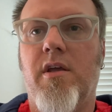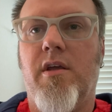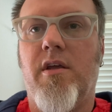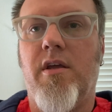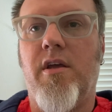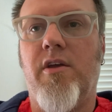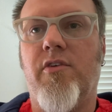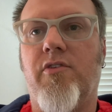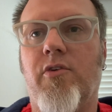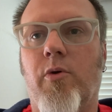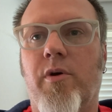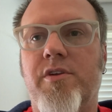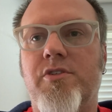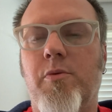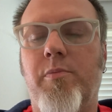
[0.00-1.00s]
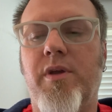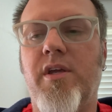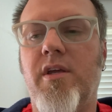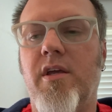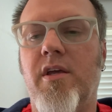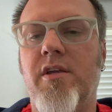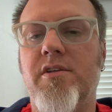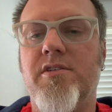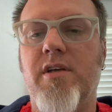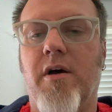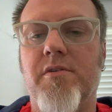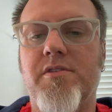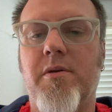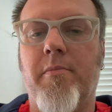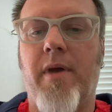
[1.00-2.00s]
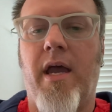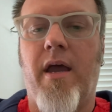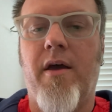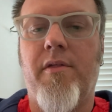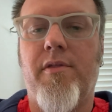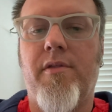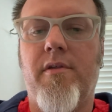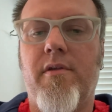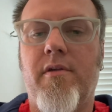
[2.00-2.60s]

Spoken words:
is going to be in Delta Math.